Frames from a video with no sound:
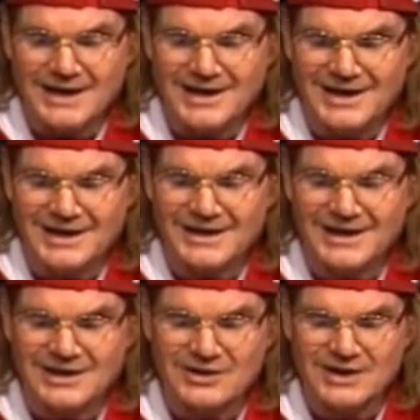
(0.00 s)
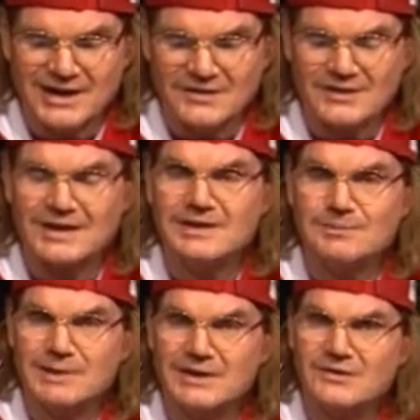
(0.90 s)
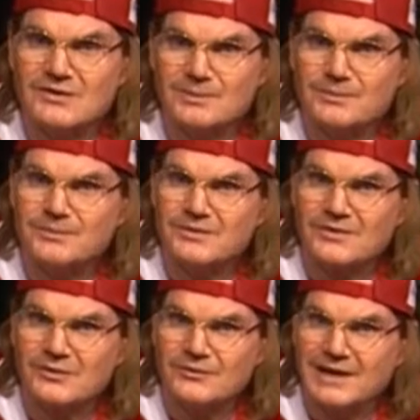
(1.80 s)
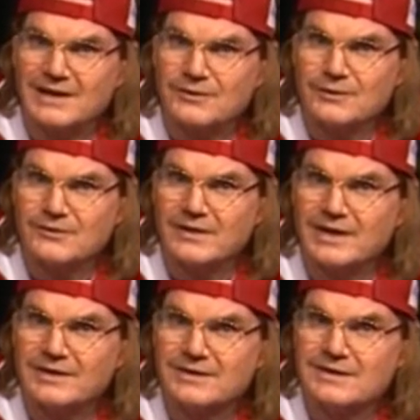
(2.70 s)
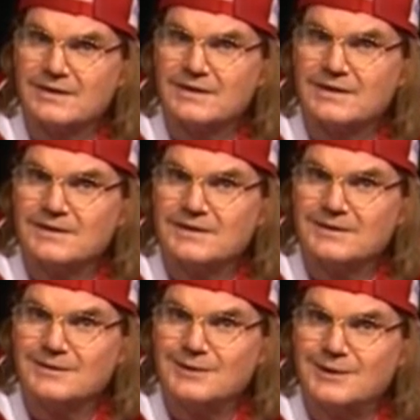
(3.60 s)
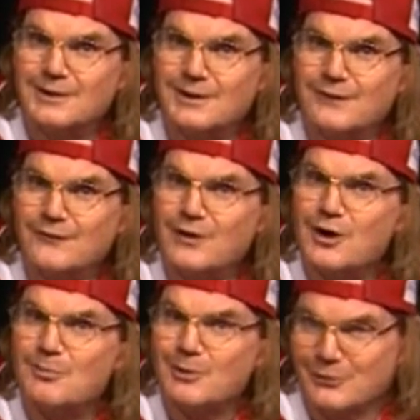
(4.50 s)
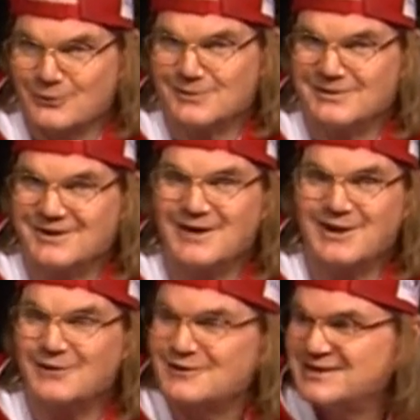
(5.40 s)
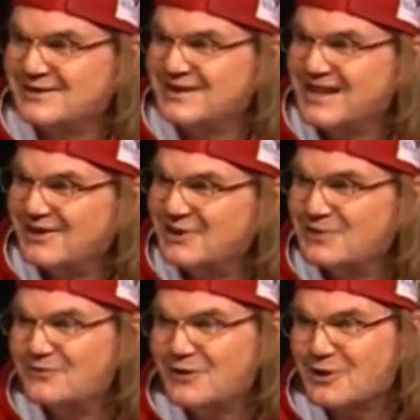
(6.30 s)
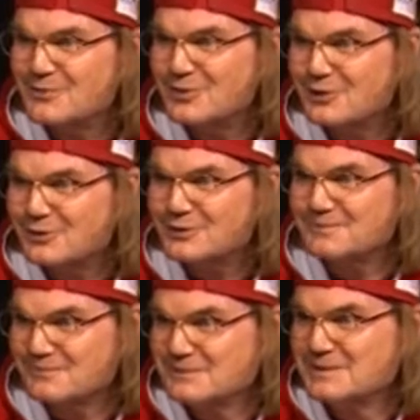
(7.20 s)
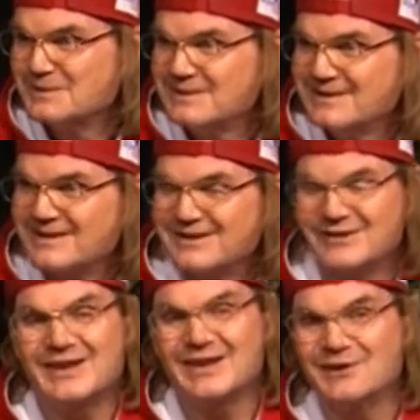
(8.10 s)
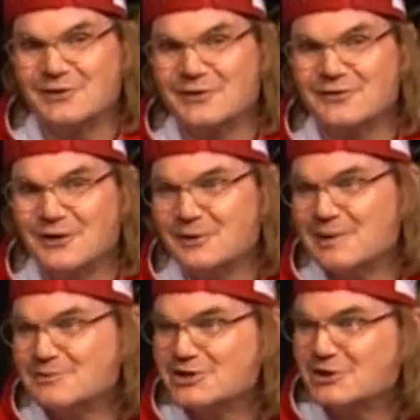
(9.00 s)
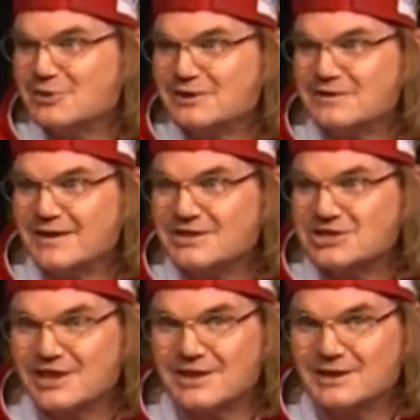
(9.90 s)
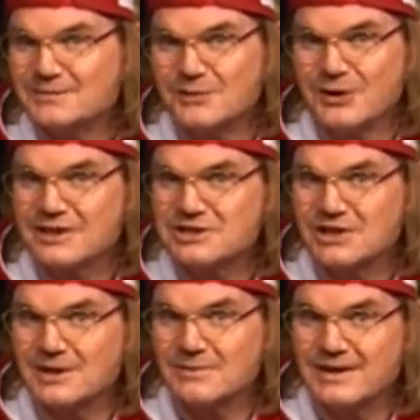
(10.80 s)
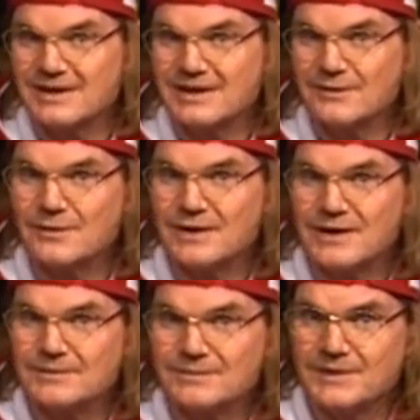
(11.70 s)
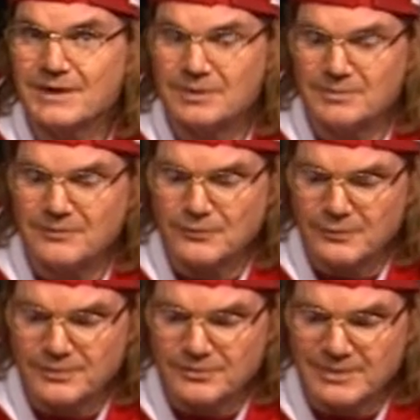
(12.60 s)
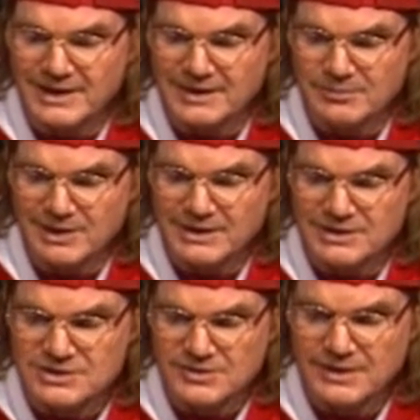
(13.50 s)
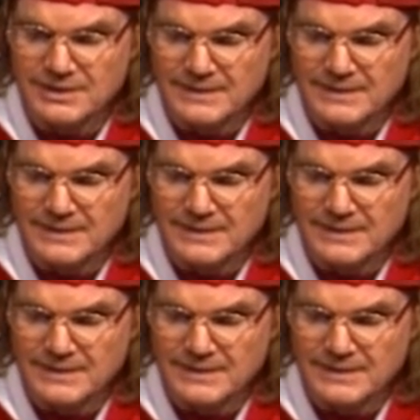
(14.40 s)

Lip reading: I'd like you guys to get to meet some survivors that are farmers, that are just down-home farm girl, because they live on a farm. I'm joking. She had a great job. They did everything, you know, before the traumatic brain injury.